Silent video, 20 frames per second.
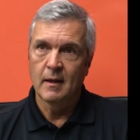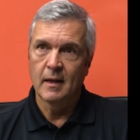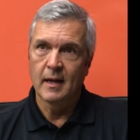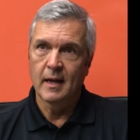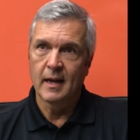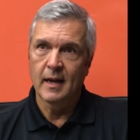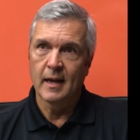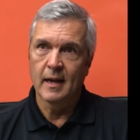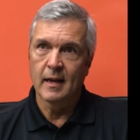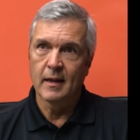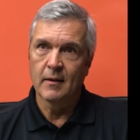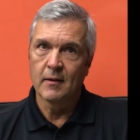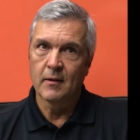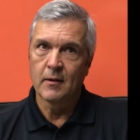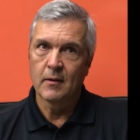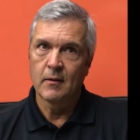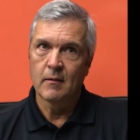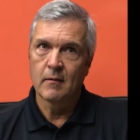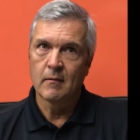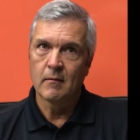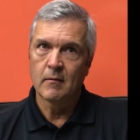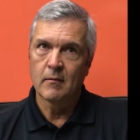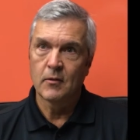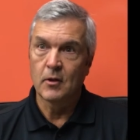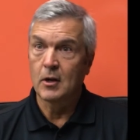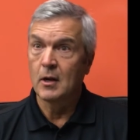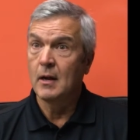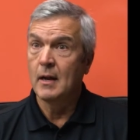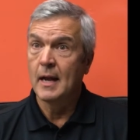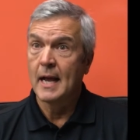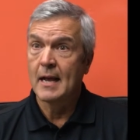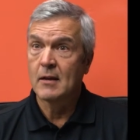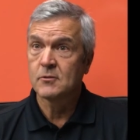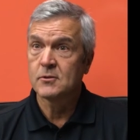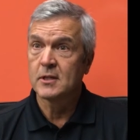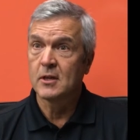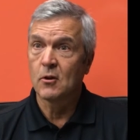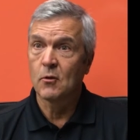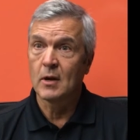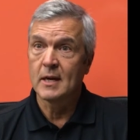and the
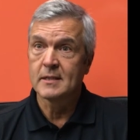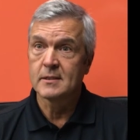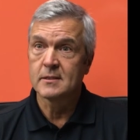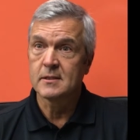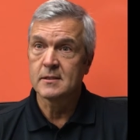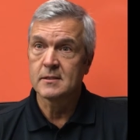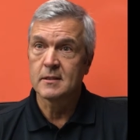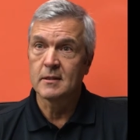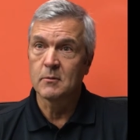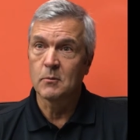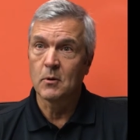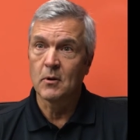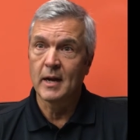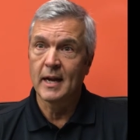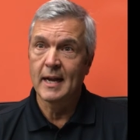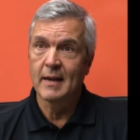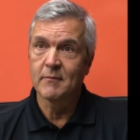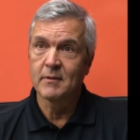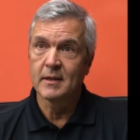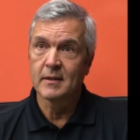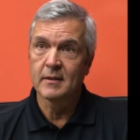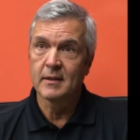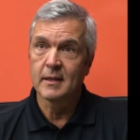housing crisis that we're having,